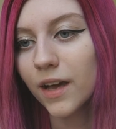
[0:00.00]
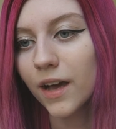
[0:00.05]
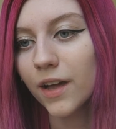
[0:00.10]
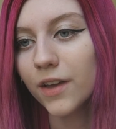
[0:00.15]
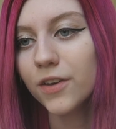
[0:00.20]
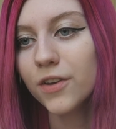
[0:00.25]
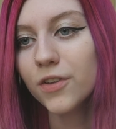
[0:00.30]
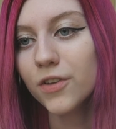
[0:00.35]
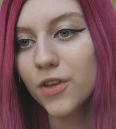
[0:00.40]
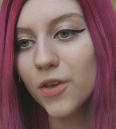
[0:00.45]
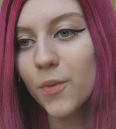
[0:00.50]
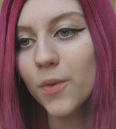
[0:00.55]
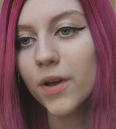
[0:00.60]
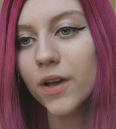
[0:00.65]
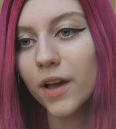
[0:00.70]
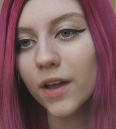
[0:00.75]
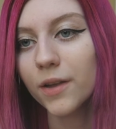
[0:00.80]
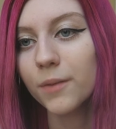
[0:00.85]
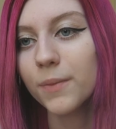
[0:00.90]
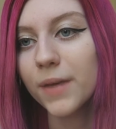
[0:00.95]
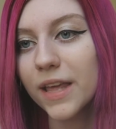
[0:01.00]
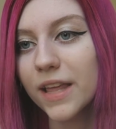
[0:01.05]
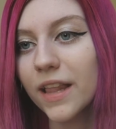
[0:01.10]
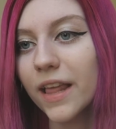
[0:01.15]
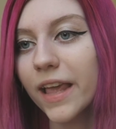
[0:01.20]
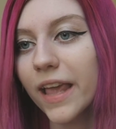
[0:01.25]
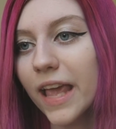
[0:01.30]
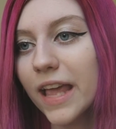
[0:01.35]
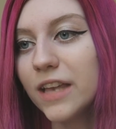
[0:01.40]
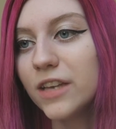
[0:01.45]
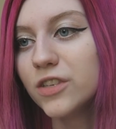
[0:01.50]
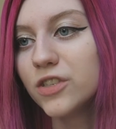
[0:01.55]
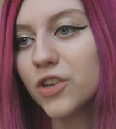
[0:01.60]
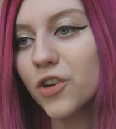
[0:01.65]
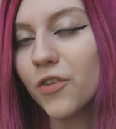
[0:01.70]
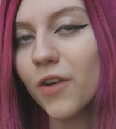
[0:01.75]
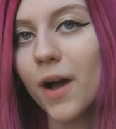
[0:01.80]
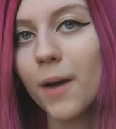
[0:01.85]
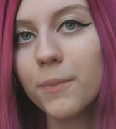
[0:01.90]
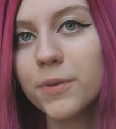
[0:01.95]
I knew you were gonna be like
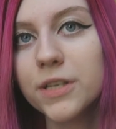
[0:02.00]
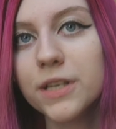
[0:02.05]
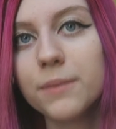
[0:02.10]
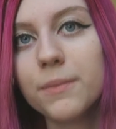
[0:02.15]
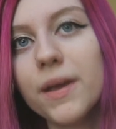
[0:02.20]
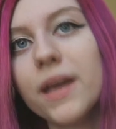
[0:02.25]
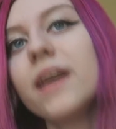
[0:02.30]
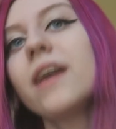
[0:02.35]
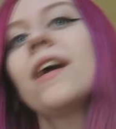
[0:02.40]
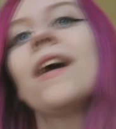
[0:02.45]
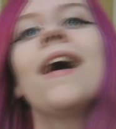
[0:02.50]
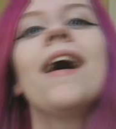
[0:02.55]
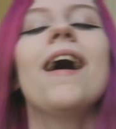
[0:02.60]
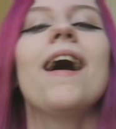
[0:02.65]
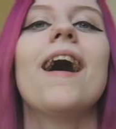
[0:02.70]
interrupting me.